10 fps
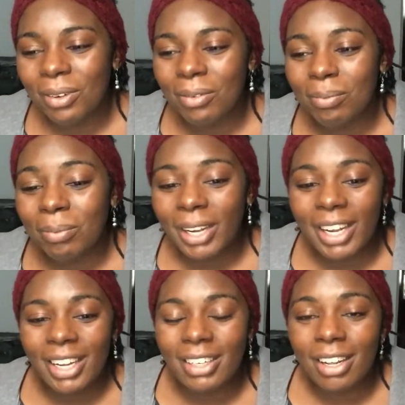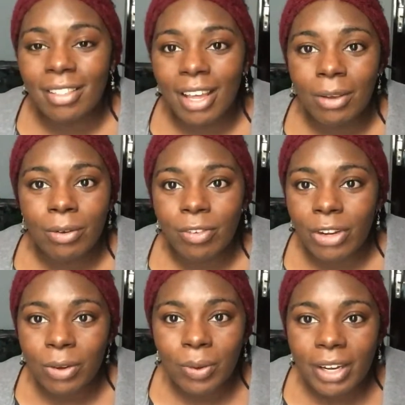but they were
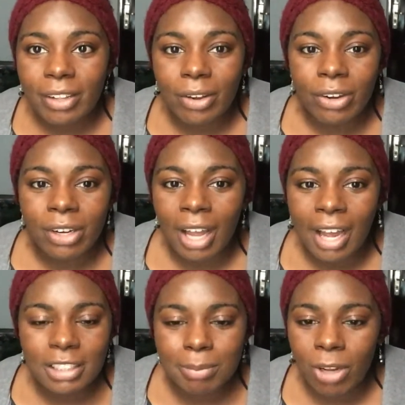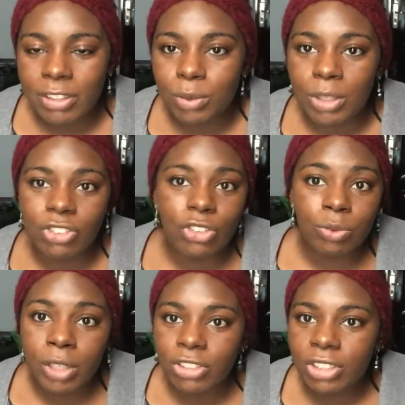very quick. They were asking me all these questions in
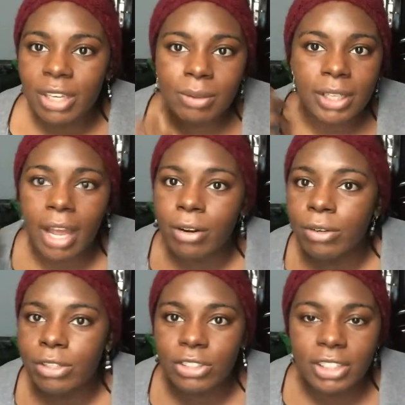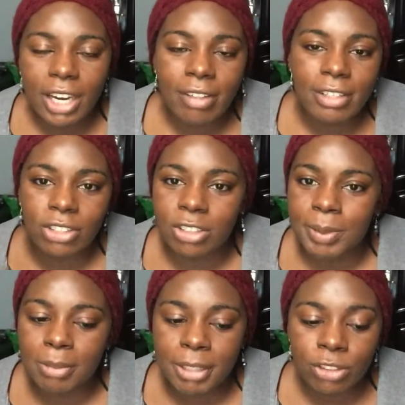Russian, and I was like, I don't understand. They started
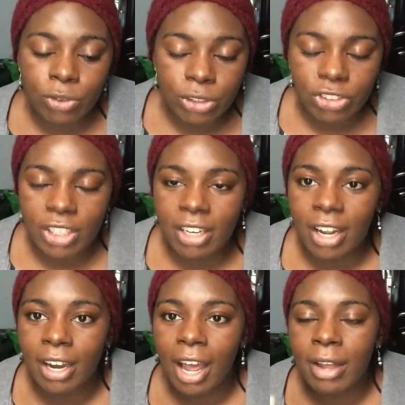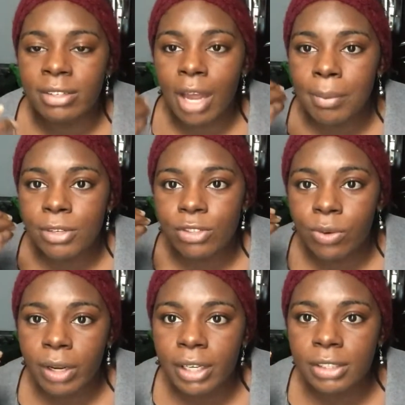speaking to me in Georgian, and as I was
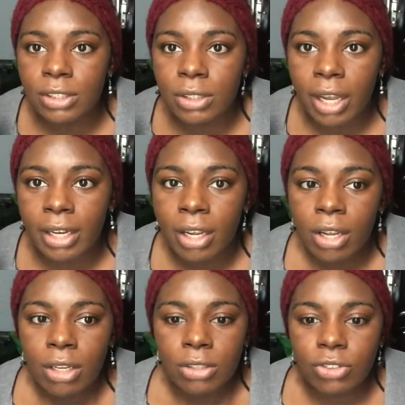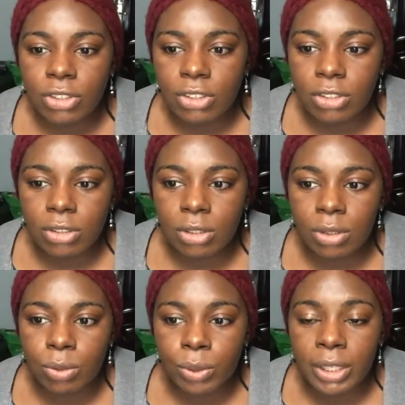trying to like just
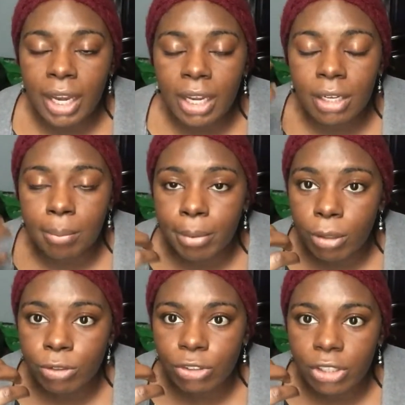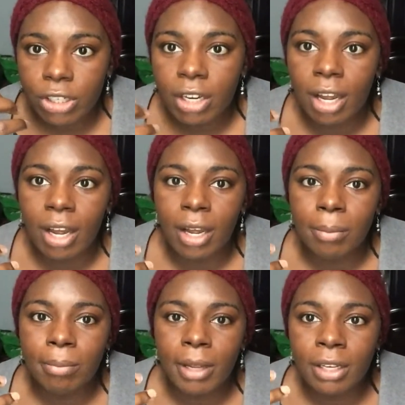regain composure
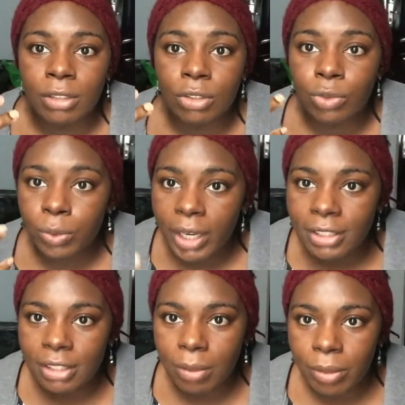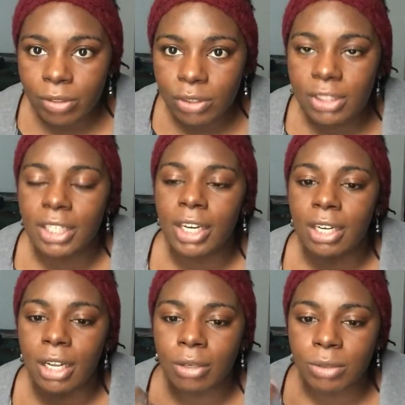and translate what they're
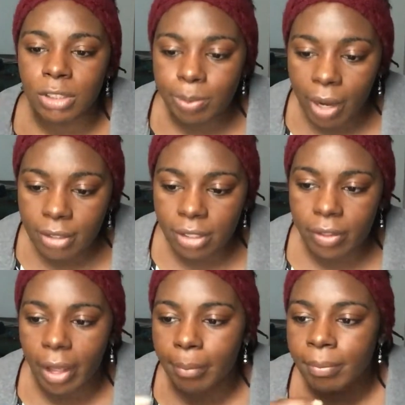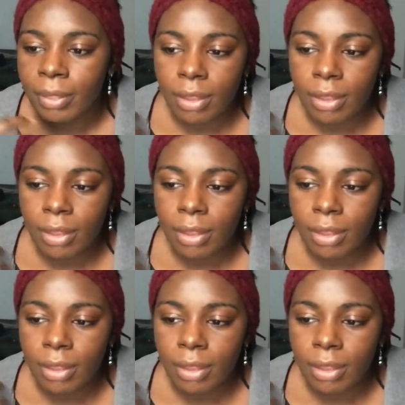saying and respond to them,